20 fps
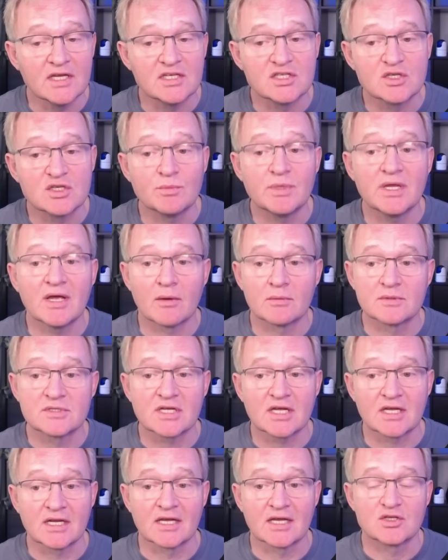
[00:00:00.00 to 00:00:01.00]
to be able to
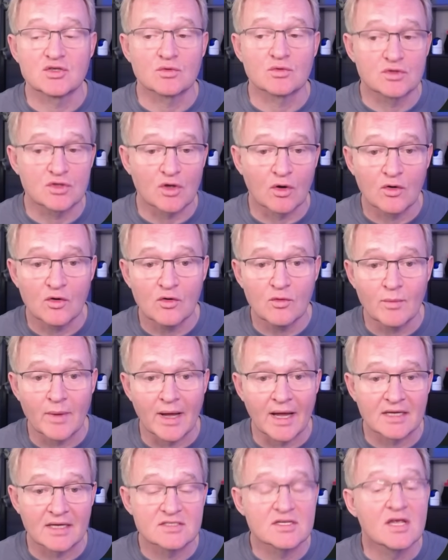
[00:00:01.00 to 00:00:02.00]
connect your Dongle
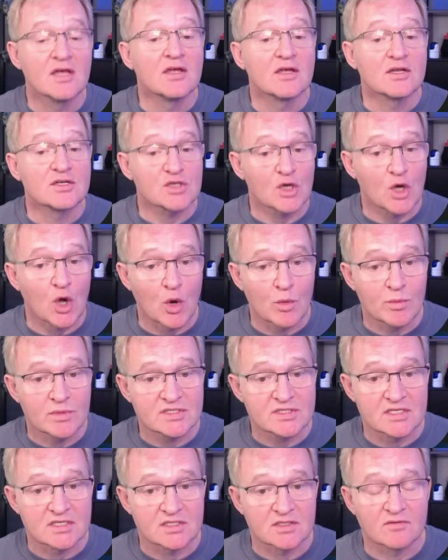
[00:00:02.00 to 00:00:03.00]
Max to Home
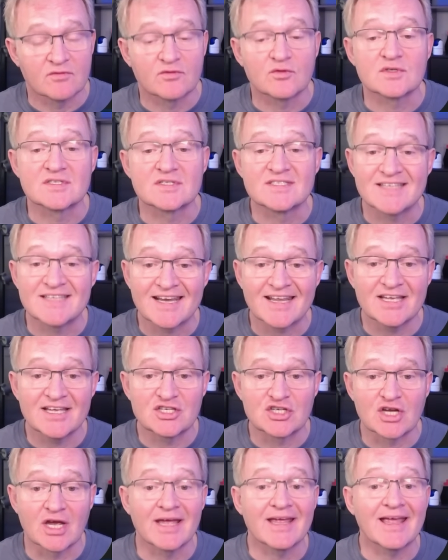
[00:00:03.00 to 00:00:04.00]
Assistant for
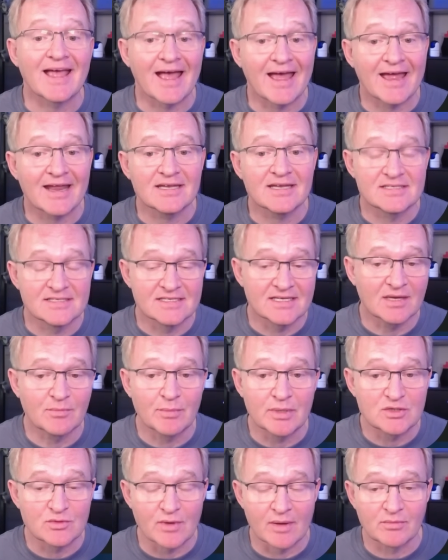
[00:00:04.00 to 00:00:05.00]
ZHA and
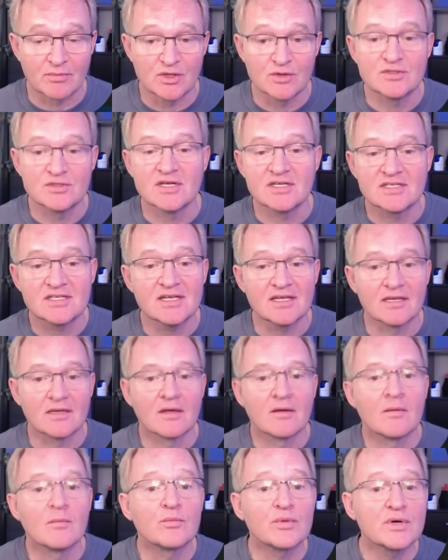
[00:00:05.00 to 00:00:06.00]
Zigbee2MQTT.
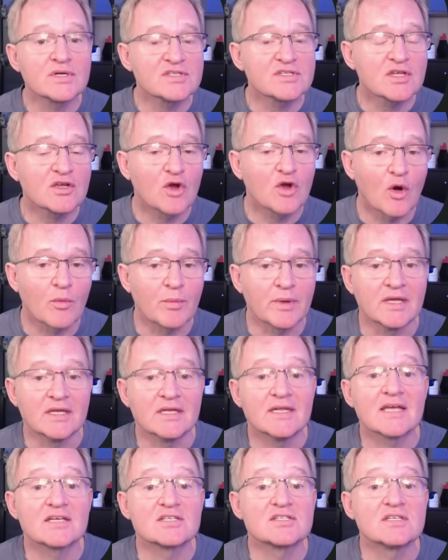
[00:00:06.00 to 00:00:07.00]
Press the copy
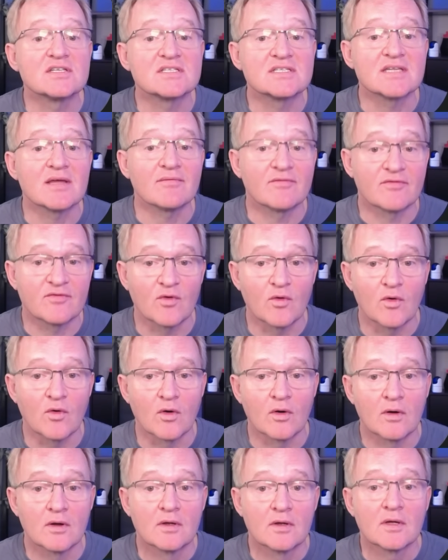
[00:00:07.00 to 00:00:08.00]
next to step 4
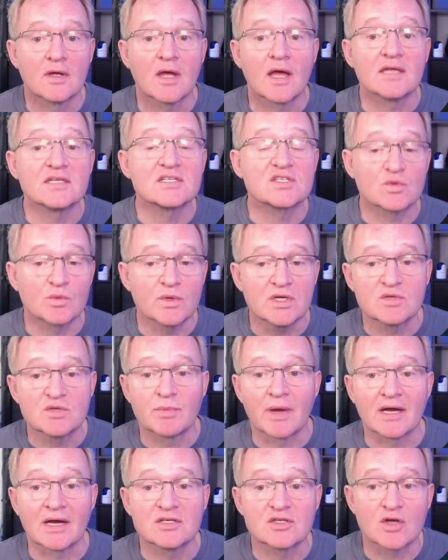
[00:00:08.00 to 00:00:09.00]
and switch
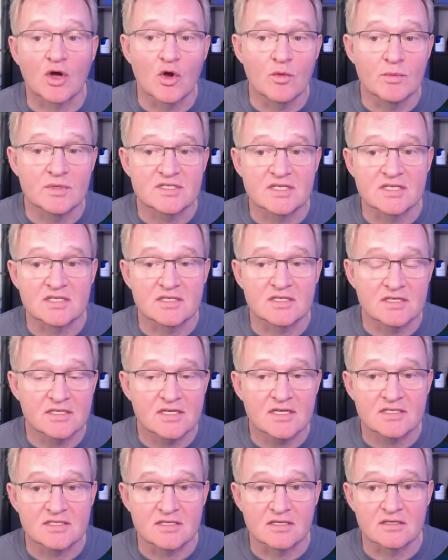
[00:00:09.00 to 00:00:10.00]
back to Home Assistant
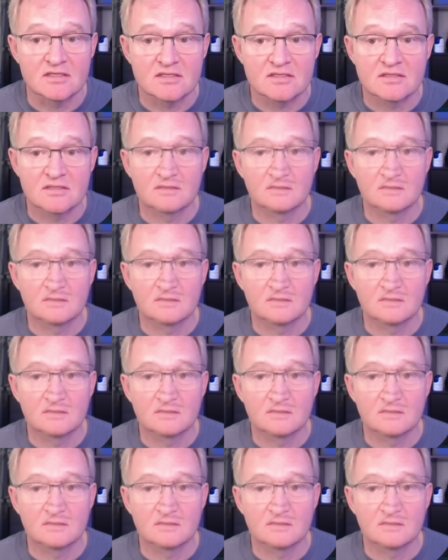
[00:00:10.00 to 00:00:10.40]
instance.